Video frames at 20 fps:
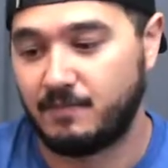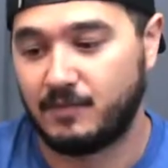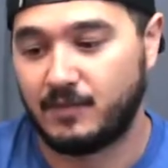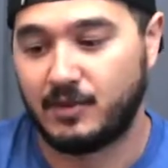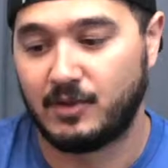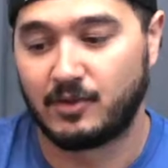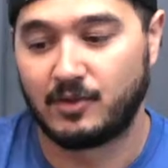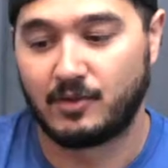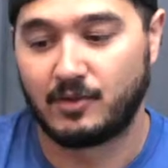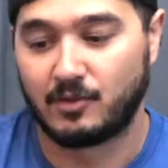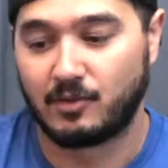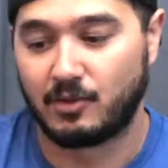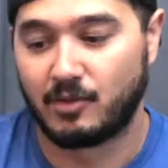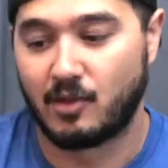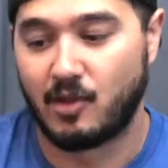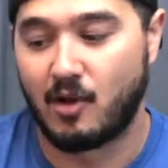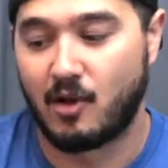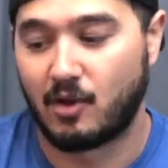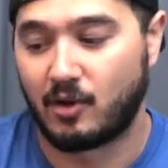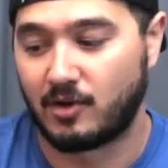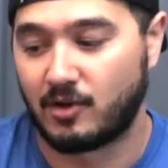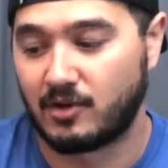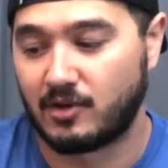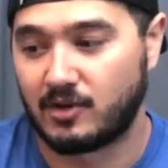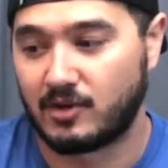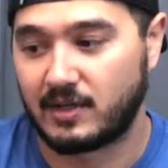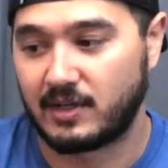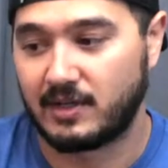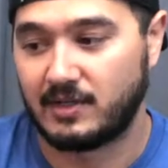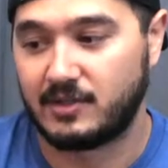your
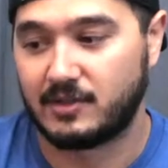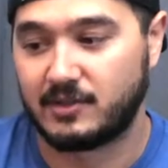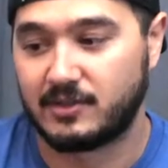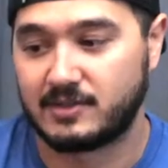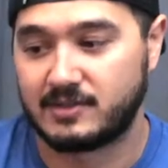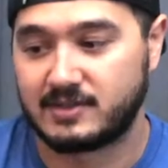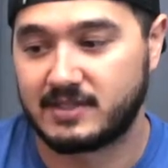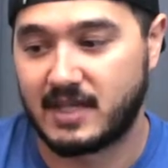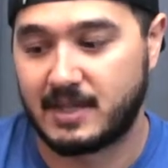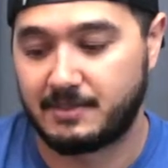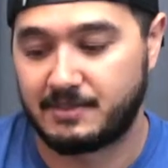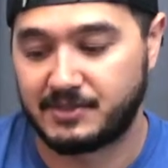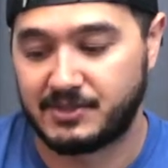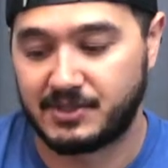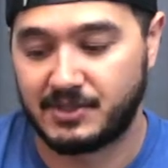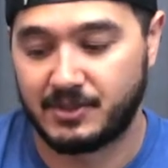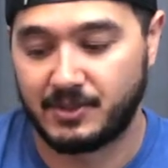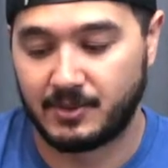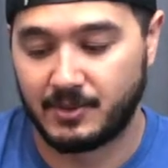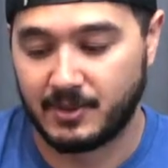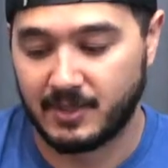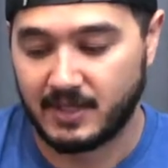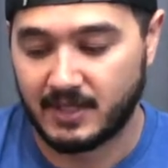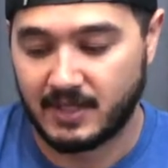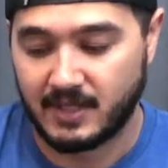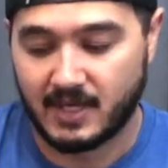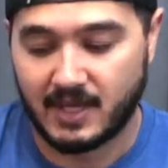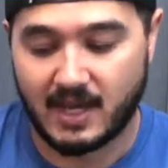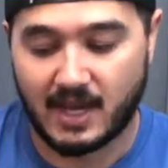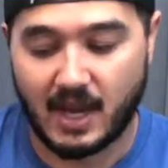longer endurance type of shoe.
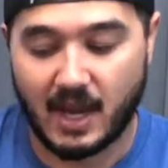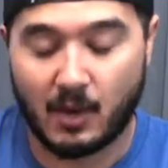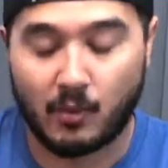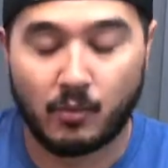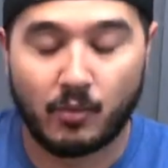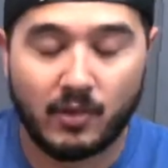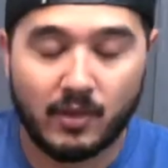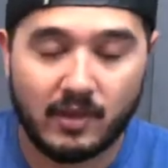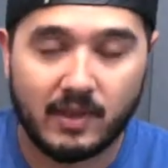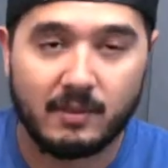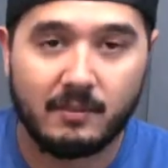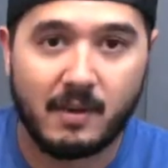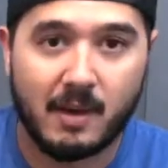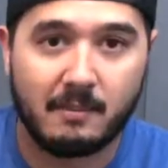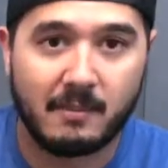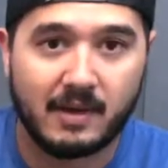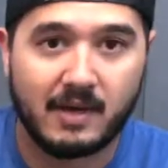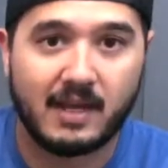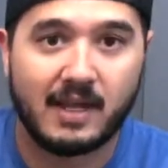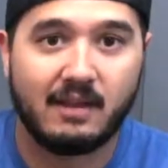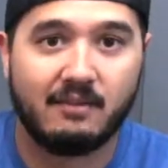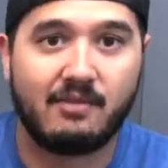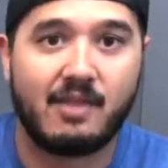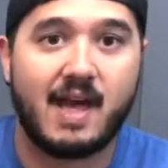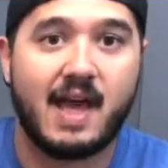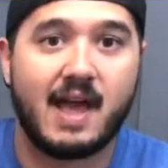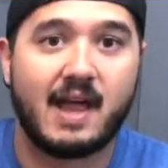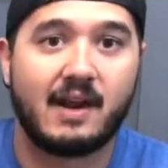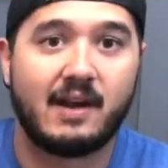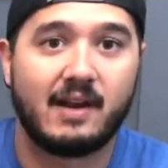I'm going to give
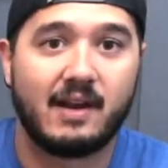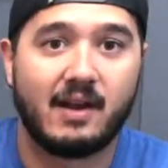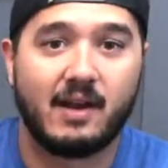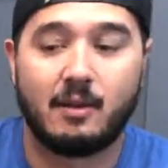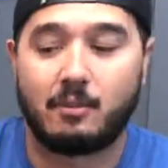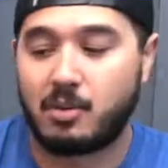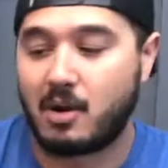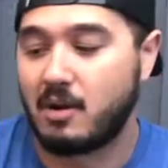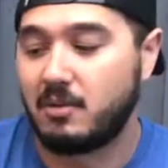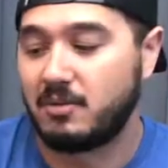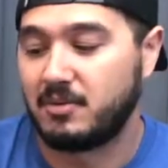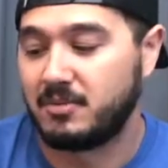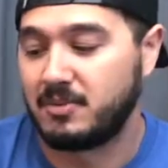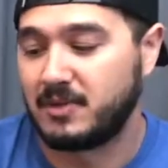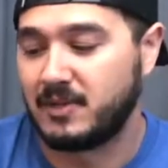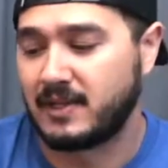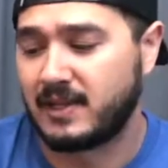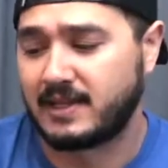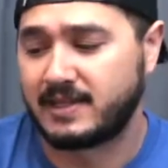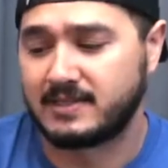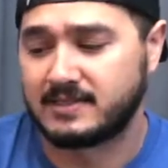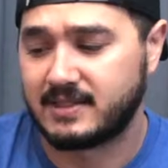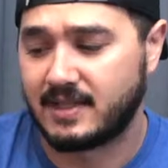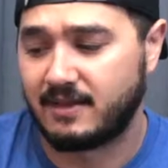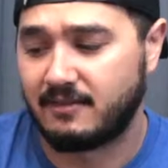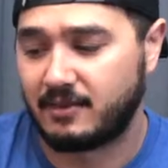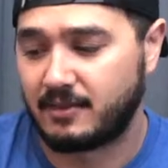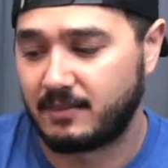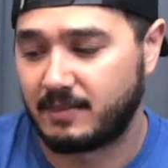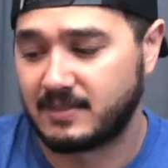that probably like a
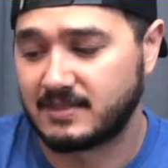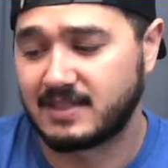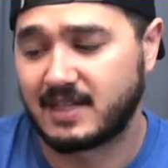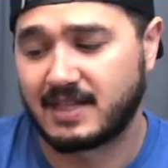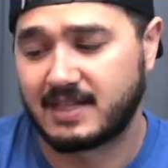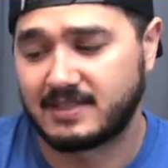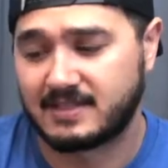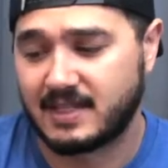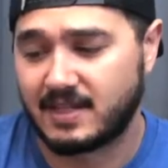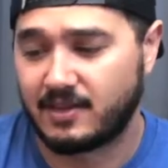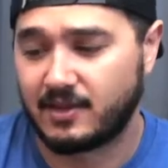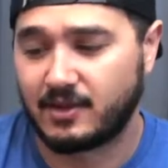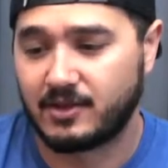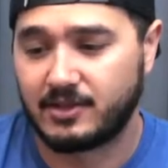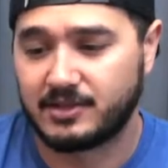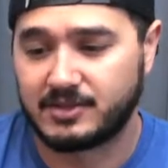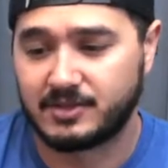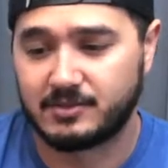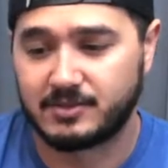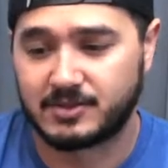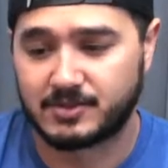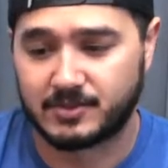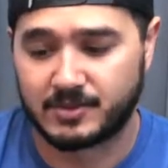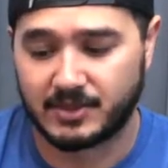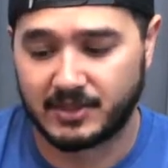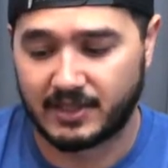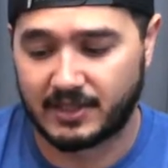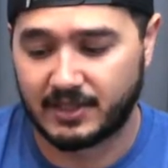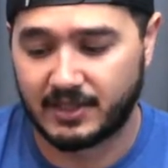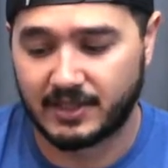7, because like I said, the cushion was
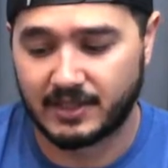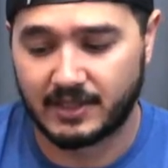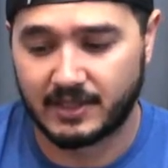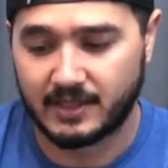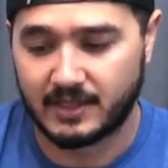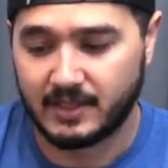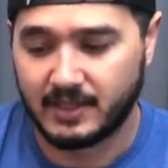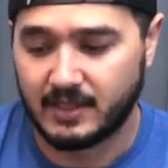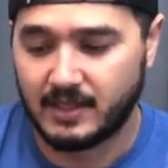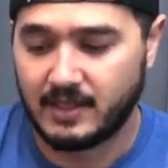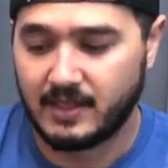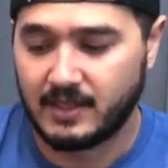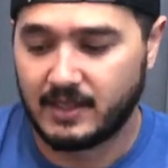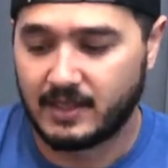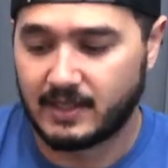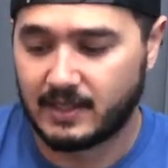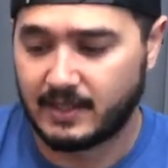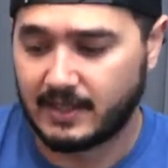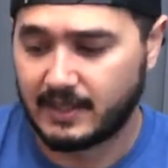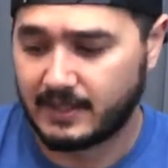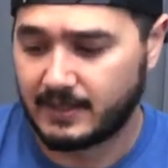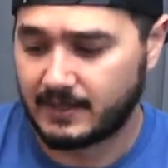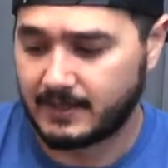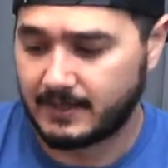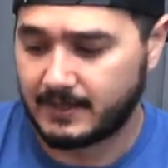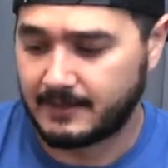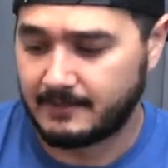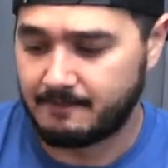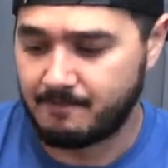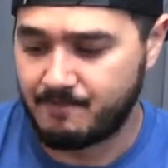really good.
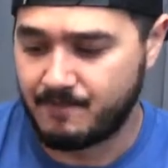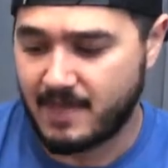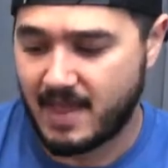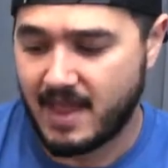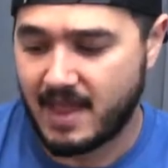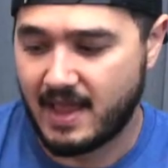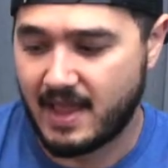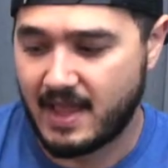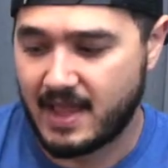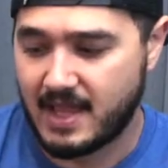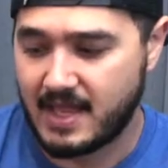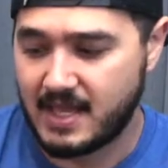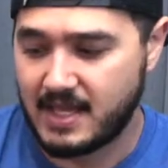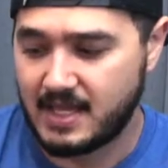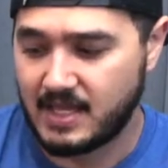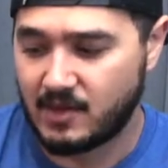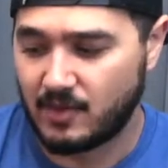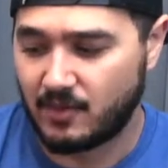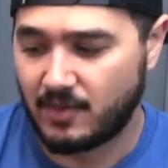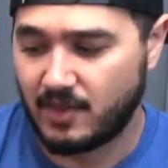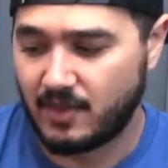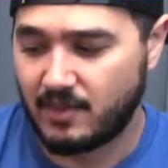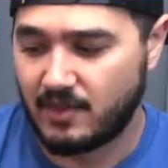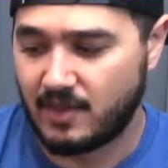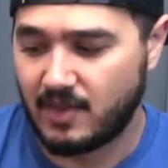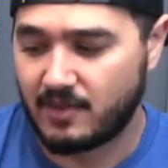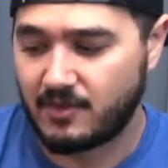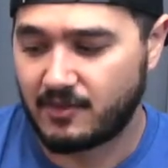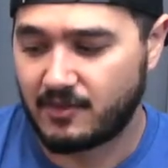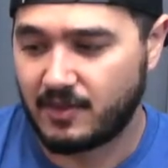And, you know,
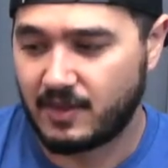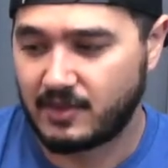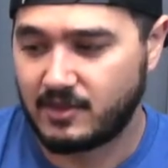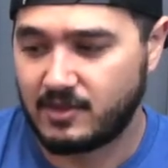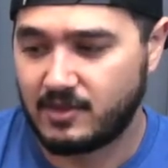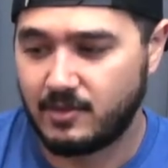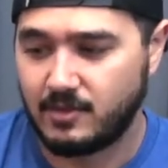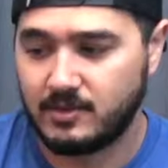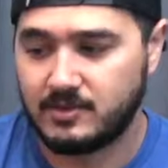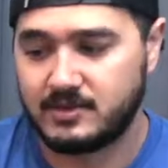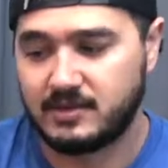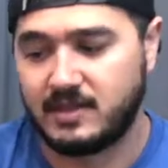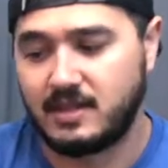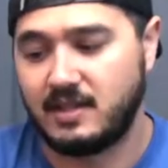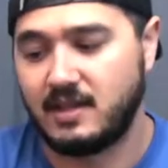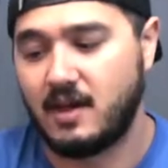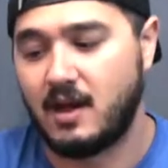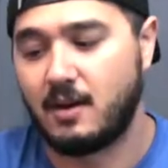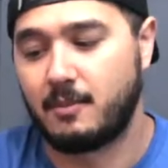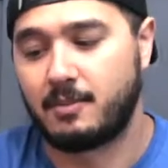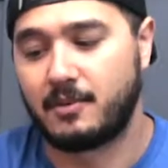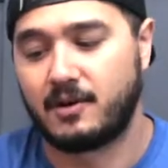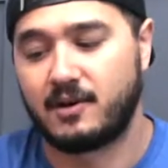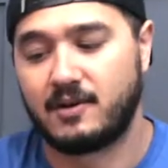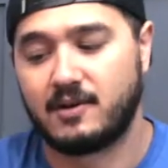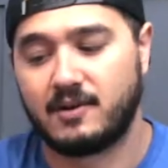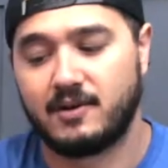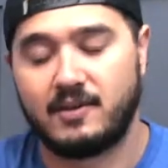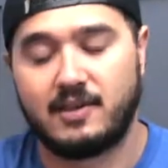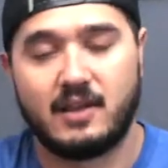the other thing too is the
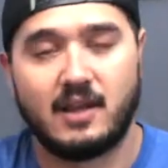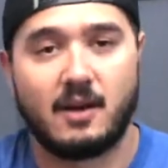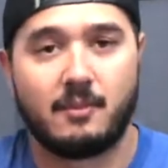upper